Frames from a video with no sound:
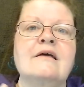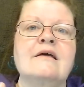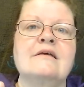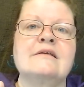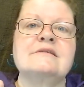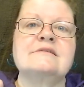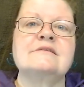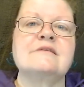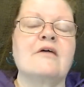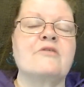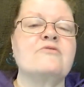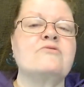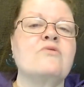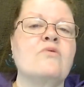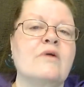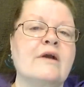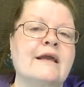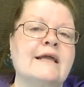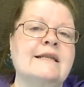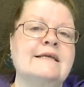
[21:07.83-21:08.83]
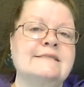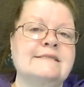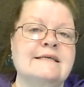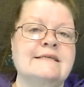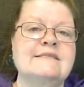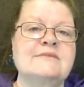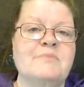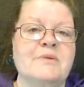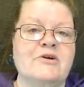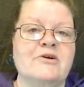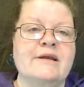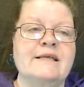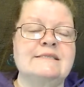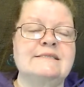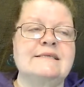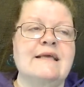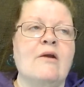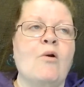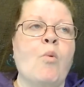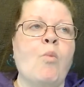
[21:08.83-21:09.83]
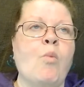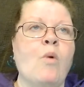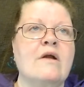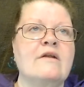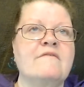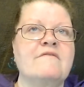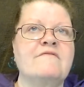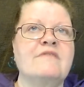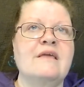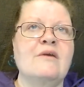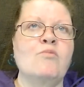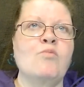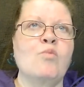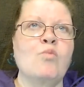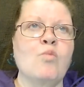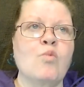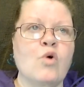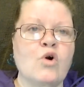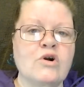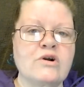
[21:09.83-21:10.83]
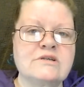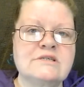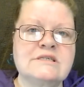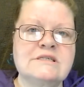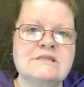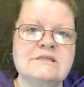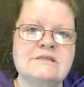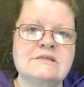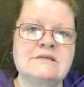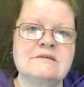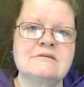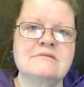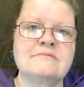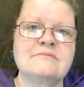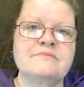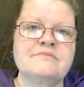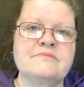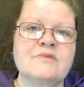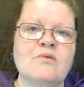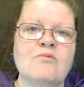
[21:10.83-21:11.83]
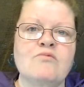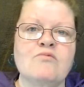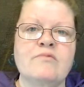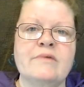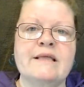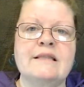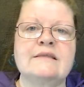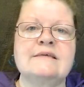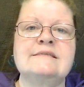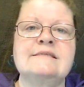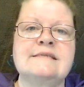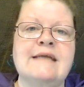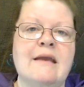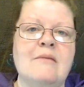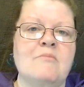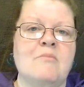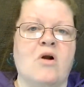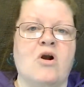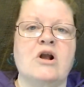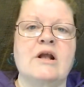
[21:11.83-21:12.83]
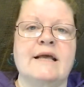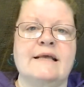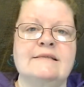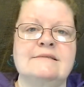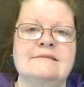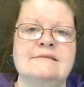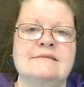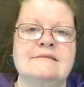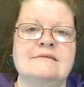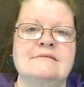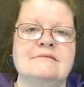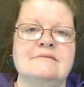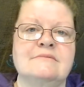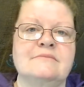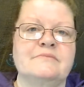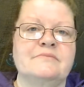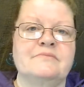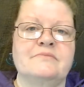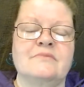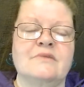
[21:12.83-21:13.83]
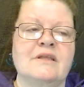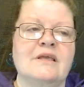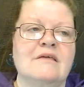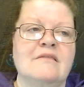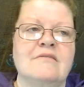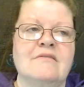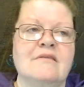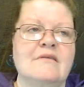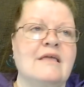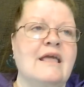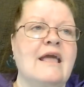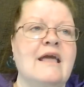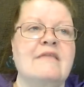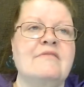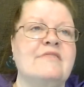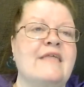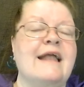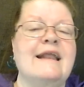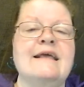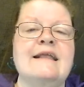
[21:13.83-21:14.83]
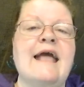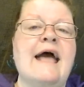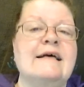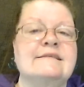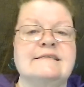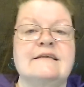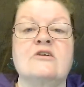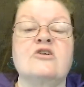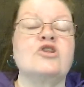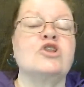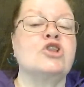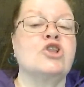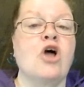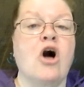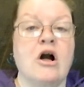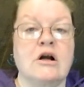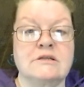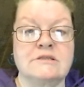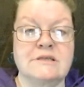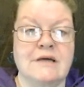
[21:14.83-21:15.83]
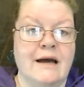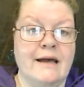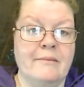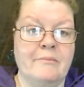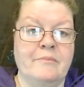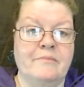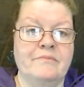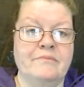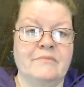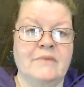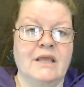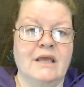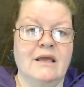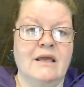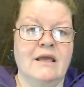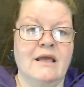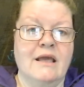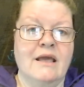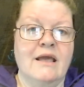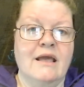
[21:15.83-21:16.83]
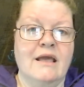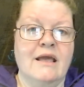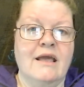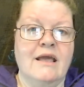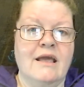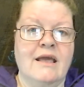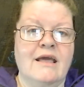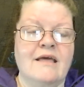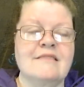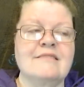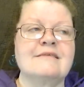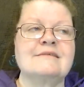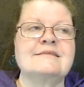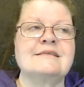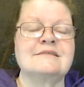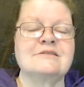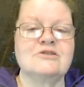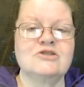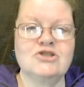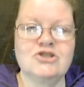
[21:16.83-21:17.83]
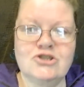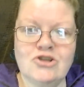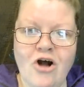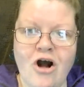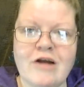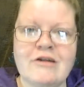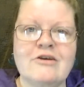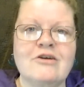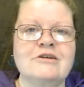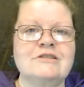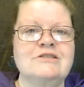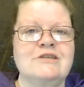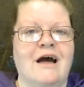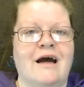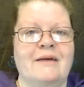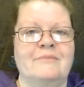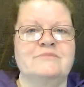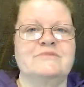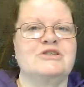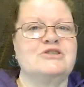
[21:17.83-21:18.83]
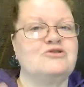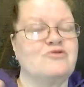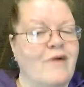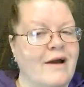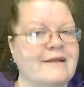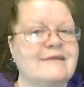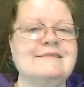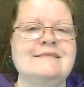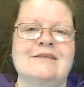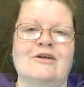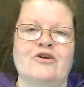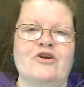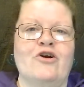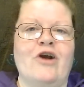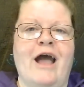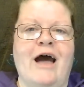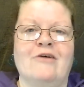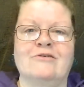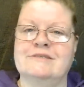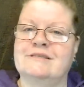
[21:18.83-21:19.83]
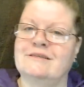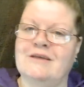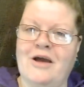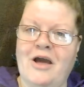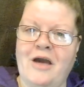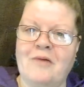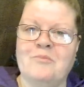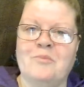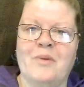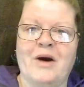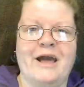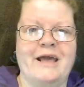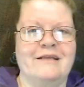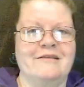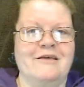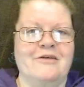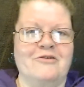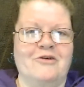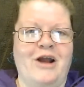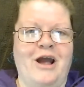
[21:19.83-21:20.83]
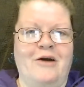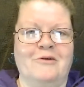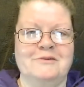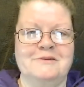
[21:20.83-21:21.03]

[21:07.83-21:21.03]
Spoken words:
Southern Oregon is experiencing one of the worst real estate markets that it has in a long time. This is not a good time to try to sell your house and buy another house.